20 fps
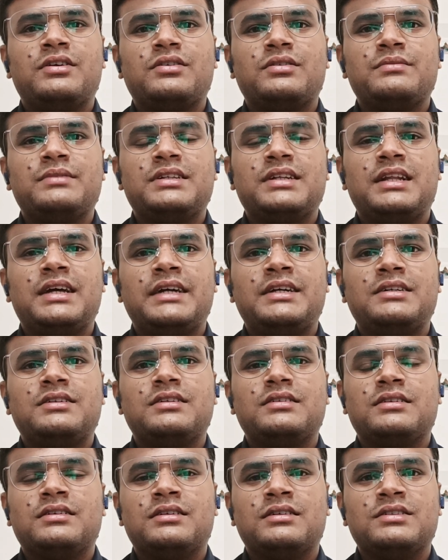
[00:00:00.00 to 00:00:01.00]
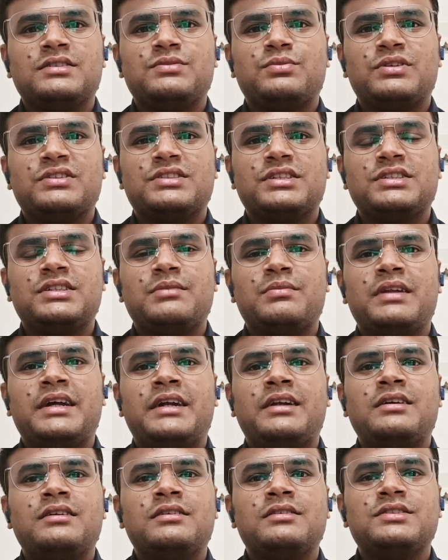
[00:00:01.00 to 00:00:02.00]
documents like sponsorship
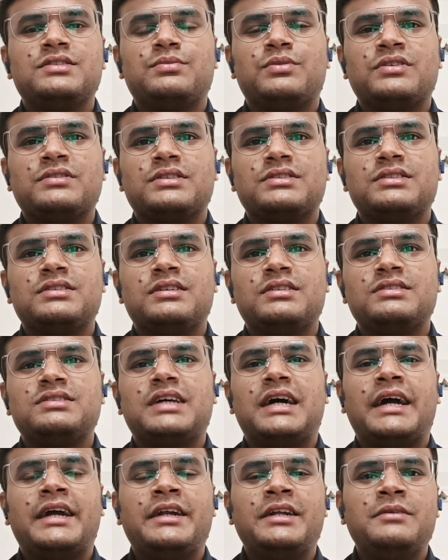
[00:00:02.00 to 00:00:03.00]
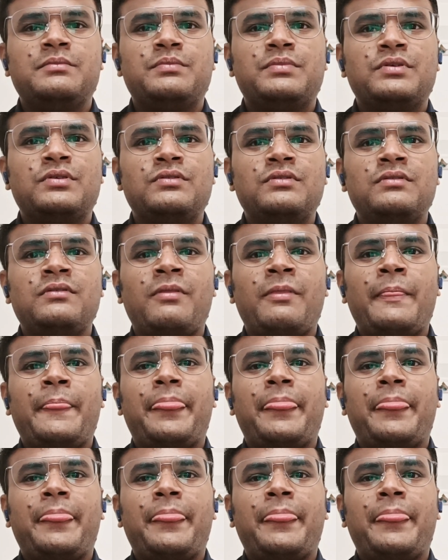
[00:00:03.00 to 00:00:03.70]
letter, sponsor's ID proof.